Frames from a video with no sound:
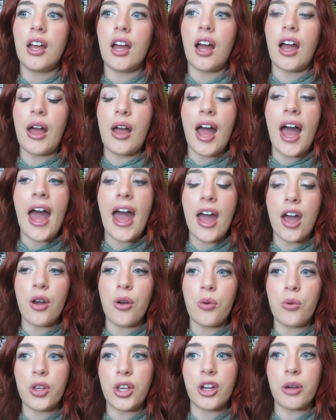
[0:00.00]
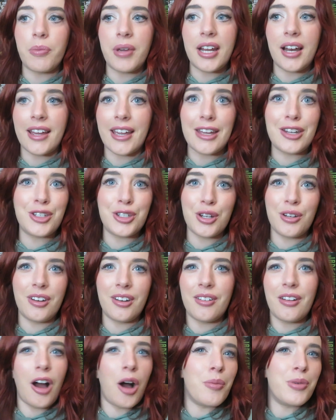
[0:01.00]
how you can be like
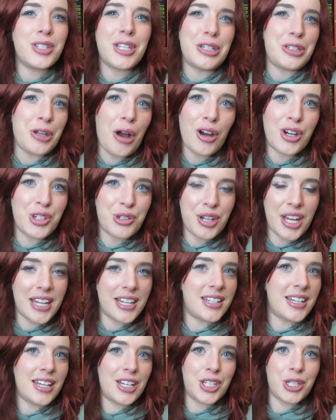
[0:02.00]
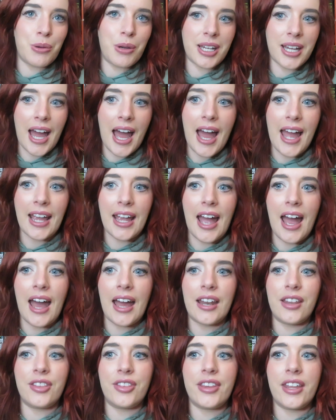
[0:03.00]
almost indoctrinated into a gang,
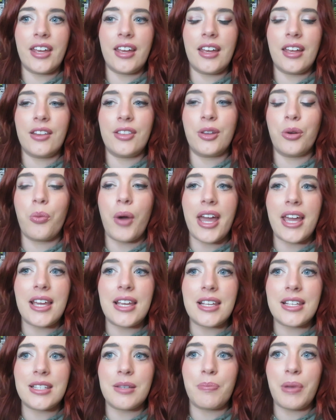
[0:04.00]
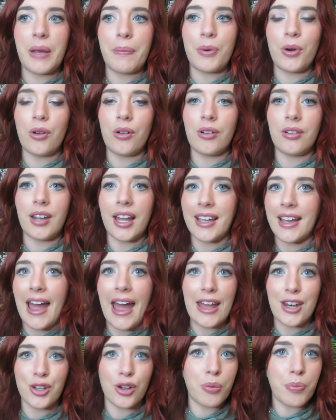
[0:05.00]
and the ways people like
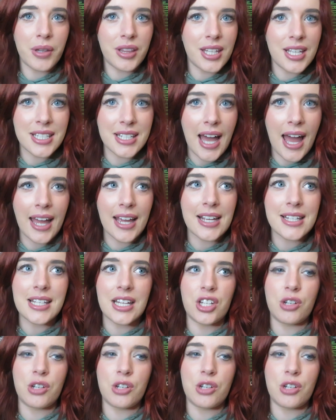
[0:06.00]
end up in these gangs.